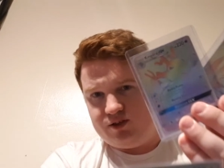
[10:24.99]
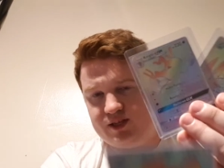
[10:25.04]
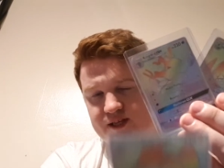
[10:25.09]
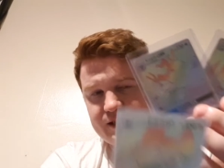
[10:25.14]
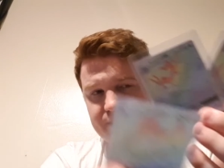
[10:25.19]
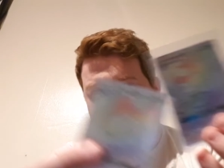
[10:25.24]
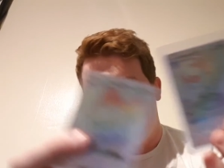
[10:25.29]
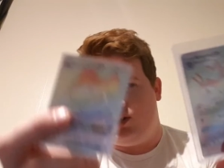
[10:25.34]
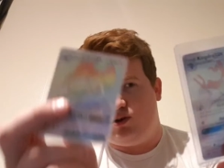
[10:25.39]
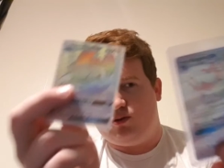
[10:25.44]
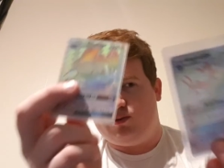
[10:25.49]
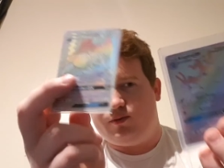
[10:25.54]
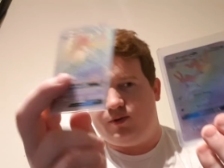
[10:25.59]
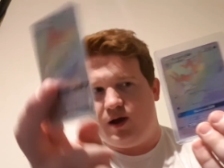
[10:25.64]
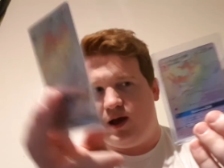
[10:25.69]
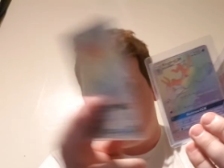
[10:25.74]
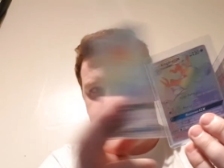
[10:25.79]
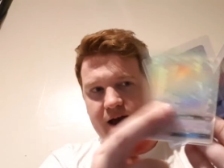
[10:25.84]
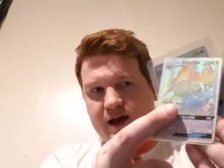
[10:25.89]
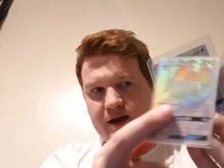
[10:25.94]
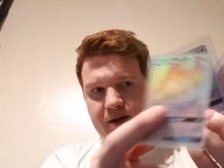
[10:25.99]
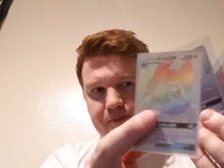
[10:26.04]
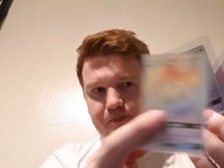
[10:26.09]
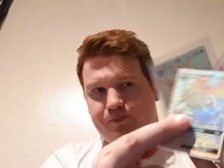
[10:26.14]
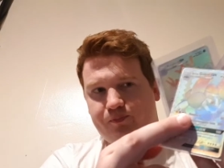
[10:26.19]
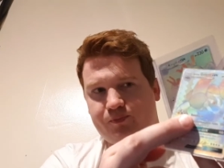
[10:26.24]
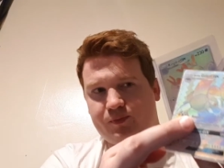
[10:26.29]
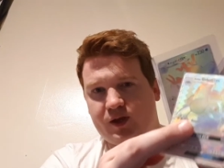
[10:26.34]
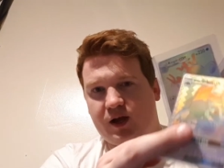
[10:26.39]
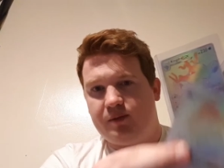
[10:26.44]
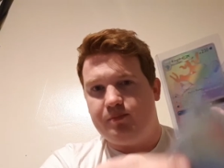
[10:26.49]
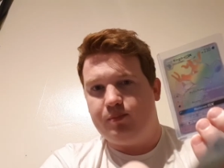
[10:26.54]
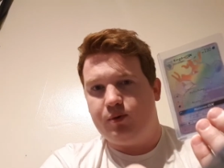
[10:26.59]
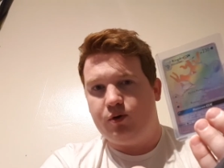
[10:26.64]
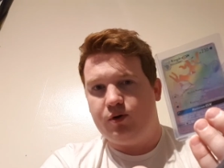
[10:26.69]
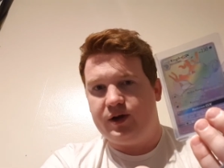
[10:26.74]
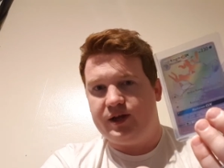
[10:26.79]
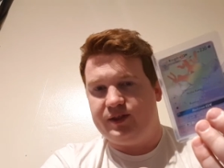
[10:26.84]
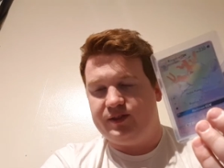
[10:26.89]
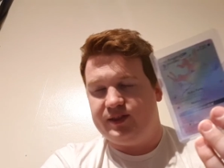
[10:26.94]
These two um, I
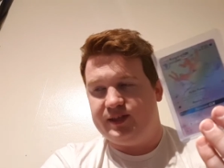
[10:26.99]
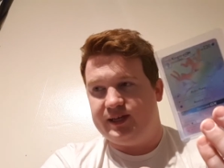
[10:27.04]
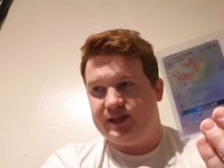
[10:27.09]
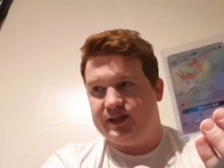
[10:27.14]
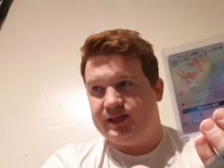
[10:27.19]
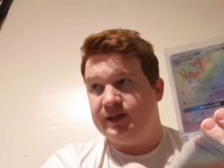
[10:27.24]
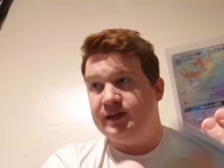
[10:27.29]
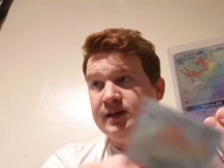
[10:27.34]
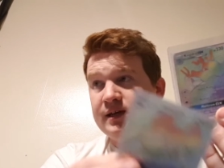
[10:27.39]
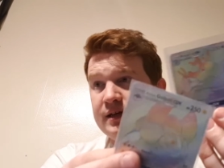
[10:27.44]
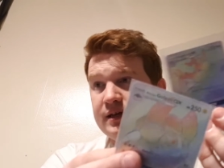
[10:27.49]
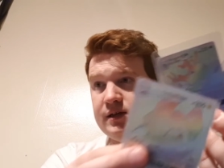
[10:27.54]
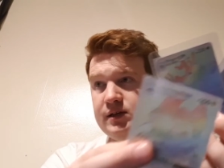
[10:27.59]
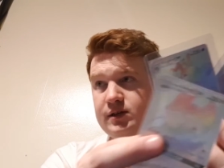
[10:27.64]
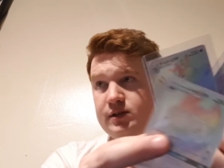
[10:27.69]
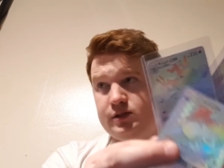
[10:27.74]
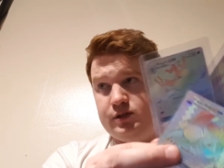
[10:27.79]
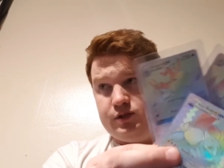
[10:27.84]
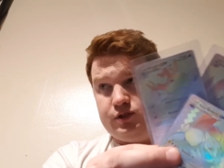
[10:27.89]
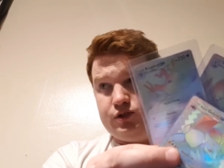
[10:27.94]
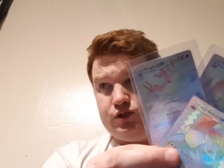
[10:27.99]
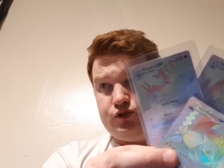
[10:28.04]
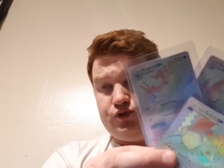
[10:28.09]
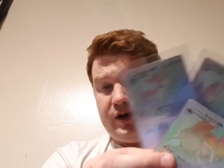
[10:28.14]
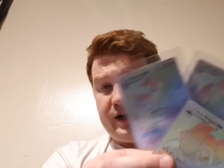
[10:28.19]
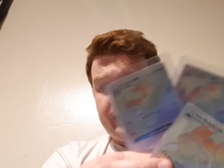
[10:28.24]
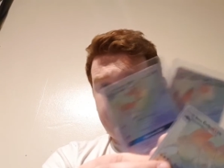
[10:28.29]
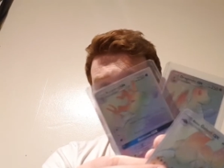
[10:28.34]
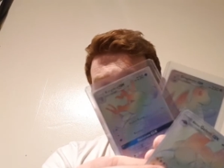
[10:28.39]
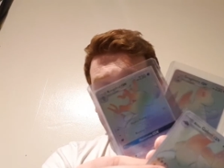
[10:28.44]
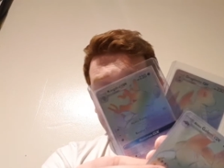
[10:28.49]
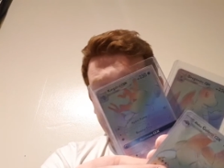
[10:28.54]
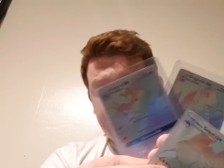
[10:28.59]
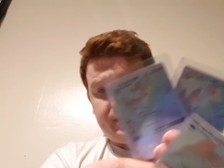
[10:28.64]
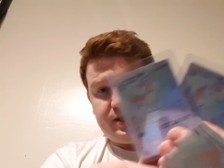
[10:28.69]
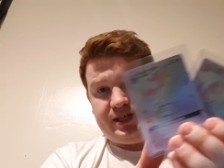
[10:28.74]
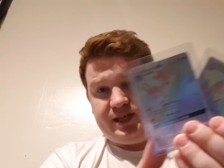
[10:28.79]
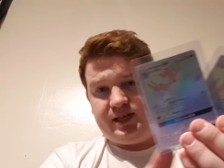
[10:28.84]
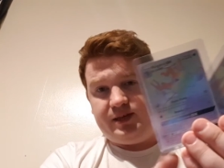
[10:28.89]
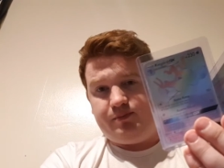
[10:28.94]
bought in the Dragon
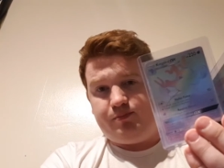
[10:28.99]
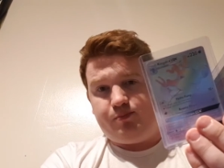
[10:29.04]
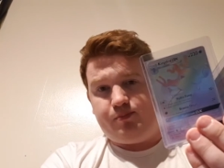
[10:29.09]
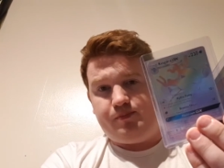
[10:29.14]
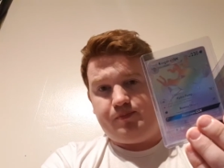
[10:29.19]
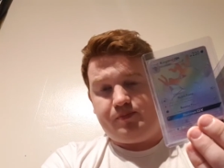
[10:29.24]
Majesty